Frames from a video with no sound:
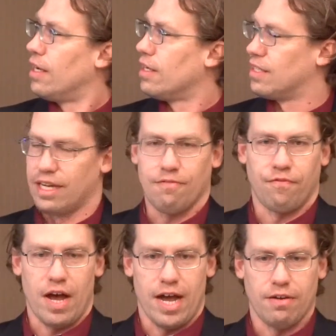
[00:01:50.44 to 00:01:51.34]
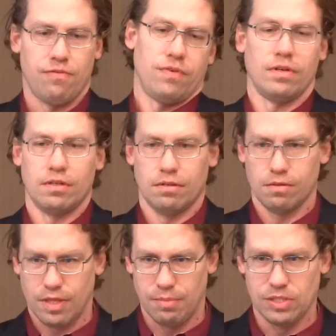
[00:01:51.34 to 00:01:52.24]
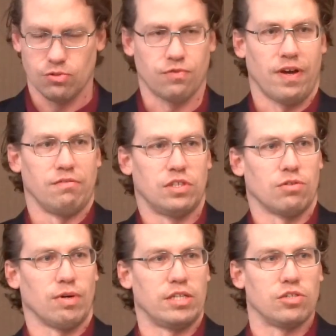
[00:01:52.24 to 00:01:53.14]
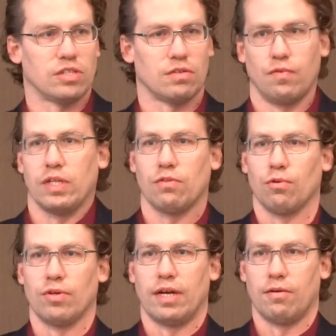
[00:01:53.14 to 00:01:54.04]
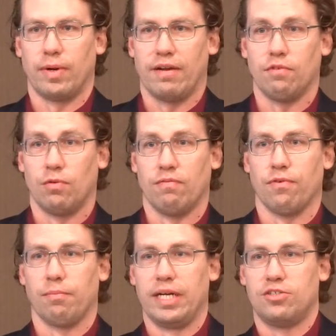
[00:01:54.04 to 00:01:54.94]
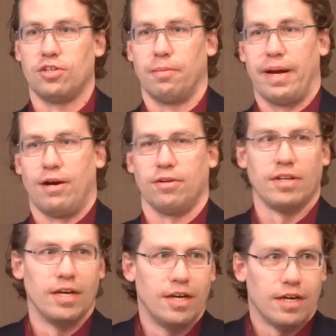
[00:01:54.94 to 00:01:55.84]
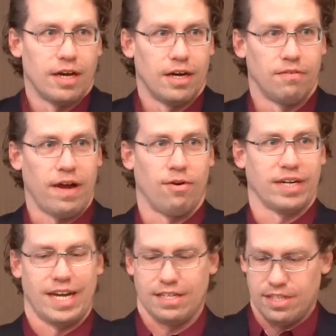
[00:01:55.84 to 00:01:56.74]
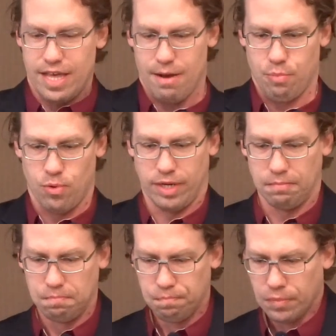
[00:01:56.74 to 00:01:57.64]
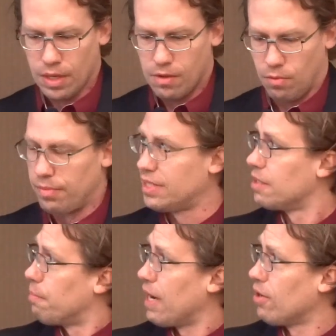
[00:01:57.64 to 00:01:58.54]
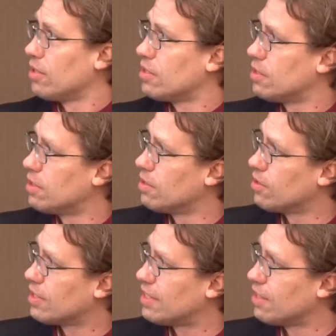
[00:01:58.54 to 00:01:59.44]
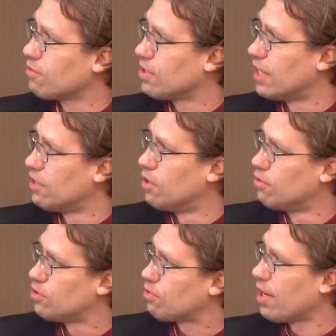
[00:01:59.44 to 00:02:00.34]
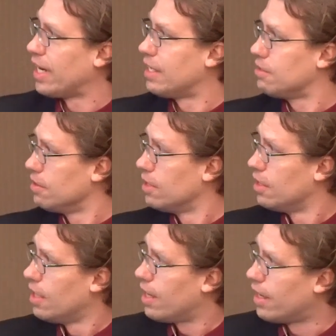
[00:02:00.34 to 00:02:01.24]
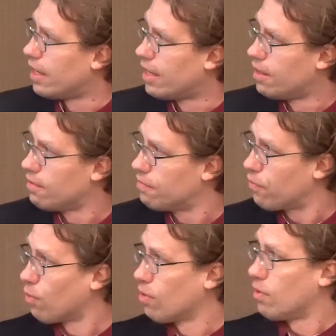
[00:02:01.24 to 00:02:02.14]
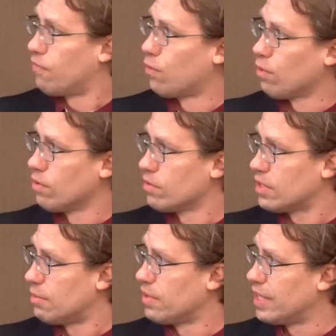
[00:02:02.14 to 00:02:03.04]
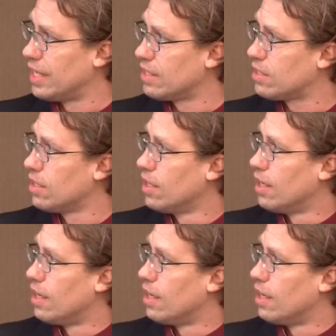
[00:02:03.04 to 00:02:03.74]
It's an F5. That means there's 5 generations that have went through there. We have no information about of how it got to that point. We're missing parents. You can see there's an unknown strain for some of these.